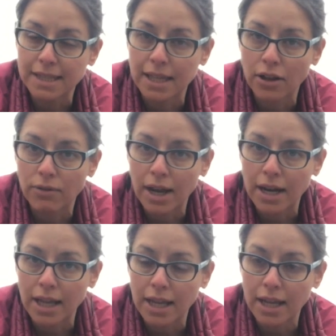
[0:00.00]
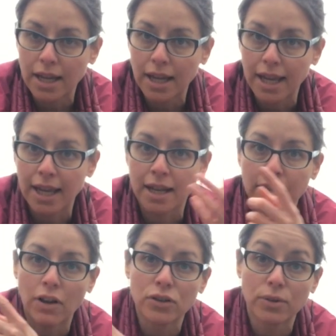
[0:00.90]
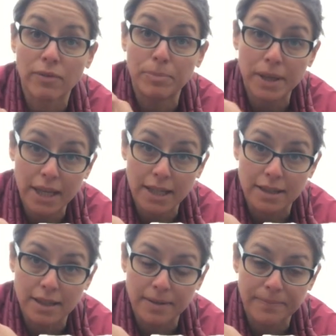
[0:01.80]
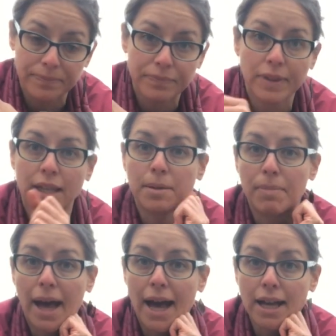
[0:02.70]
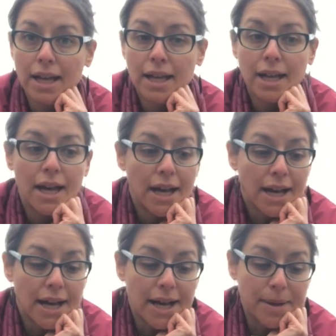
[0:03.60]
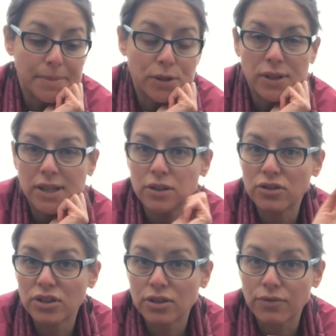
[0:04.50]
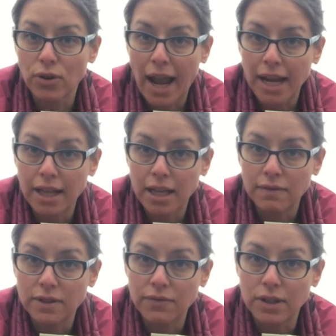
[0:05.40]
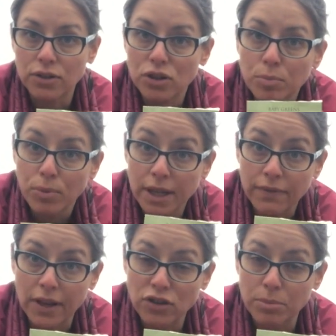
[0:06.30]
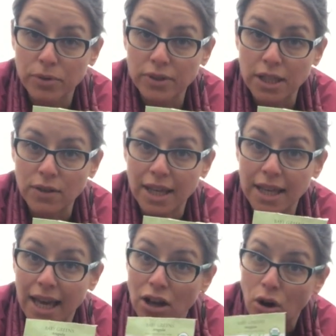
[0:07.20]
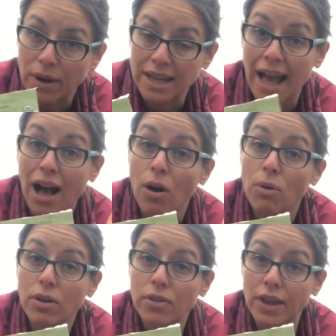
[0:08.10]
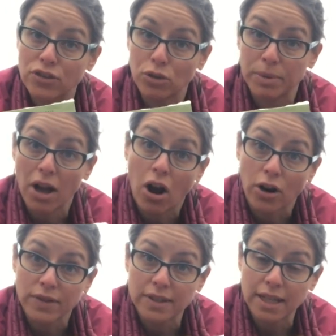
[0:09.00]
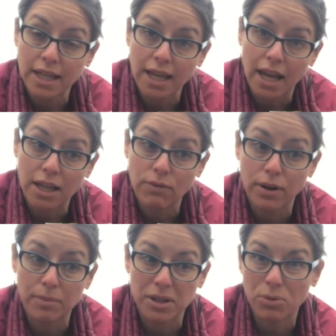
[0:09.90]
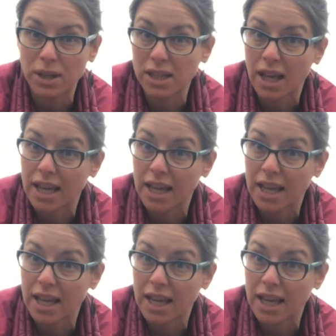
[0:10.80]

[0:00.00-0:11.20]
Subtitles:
in already, and I've also have peas in the back. So these are just a variety of different spring vegetables that you can get going now that you'll be harvesting anywhere between